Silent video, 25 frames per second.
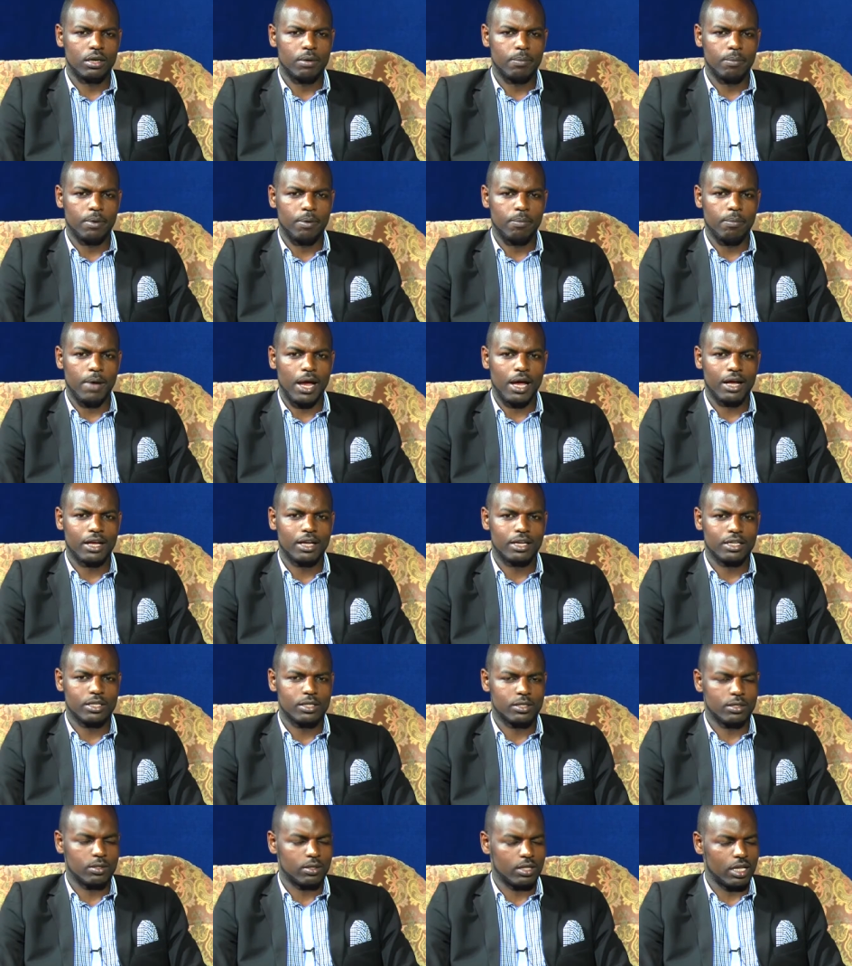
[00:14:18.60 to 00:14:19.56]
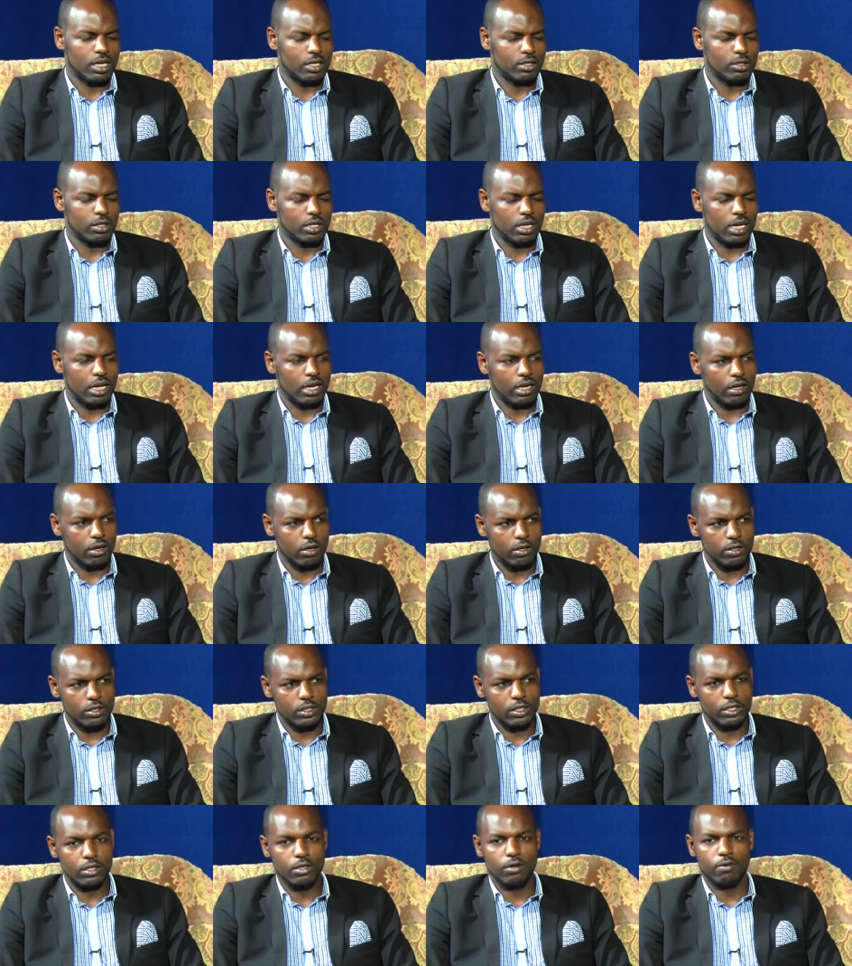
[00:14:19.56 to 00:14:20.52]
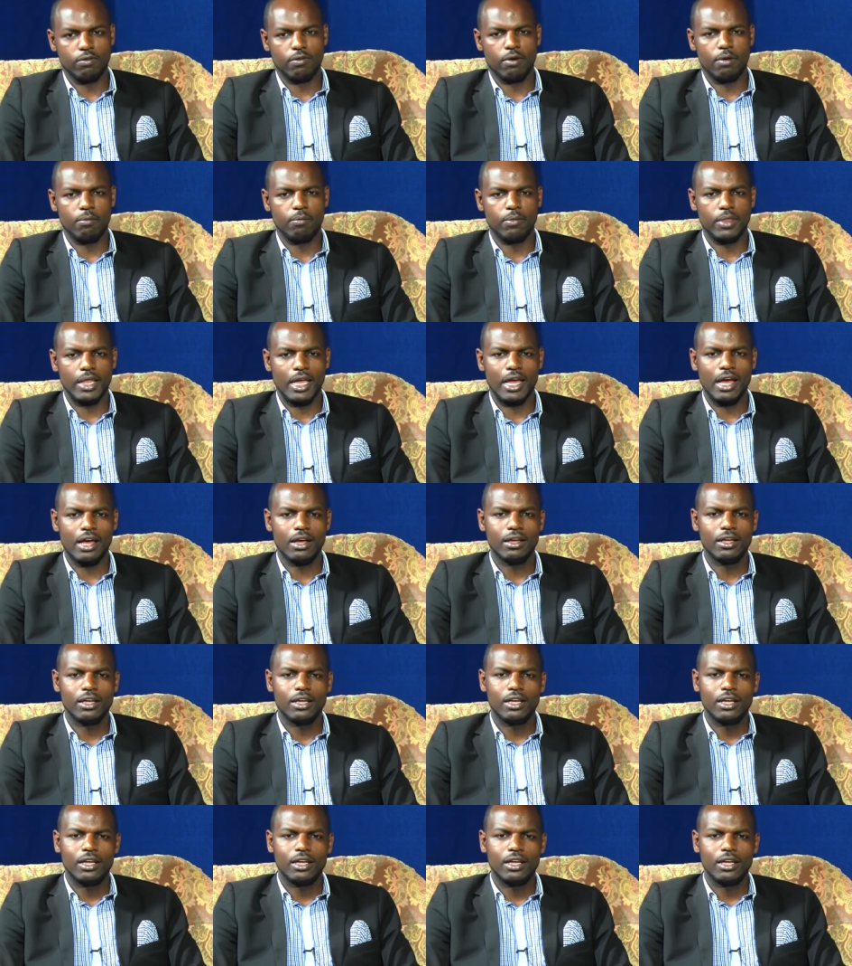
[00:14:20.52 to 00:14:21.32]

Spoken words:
be back so that you can continue from there.